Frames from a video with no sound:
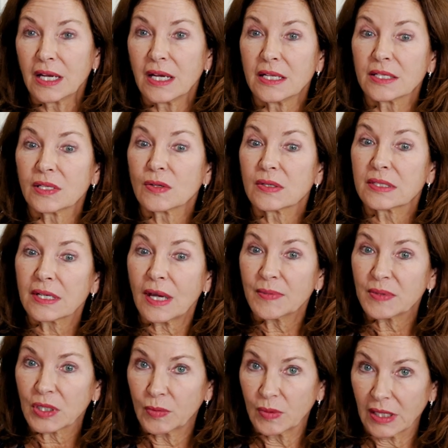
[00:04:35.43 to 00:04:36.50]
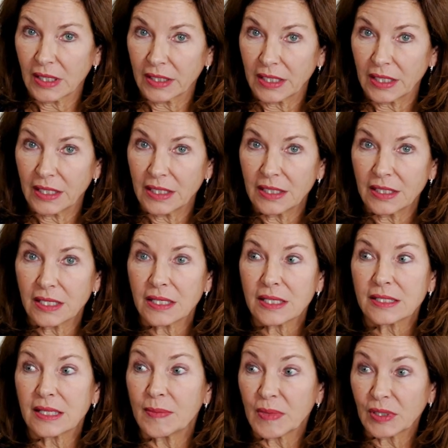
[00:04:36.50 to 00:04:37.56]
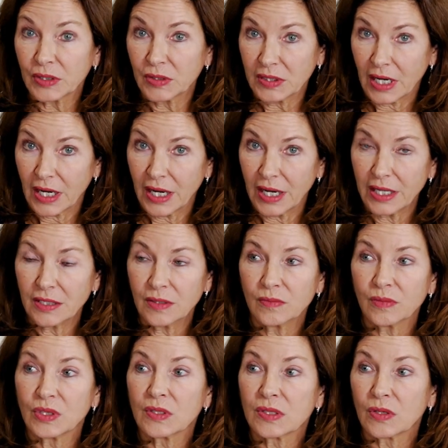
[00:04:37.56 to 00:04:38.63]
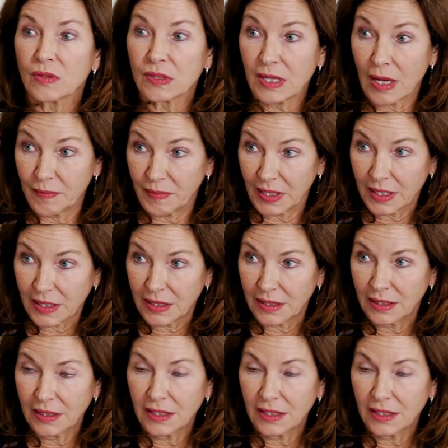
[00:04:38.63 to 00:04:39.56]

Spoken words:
And so subsequently, semaglutide, which is Ozempic,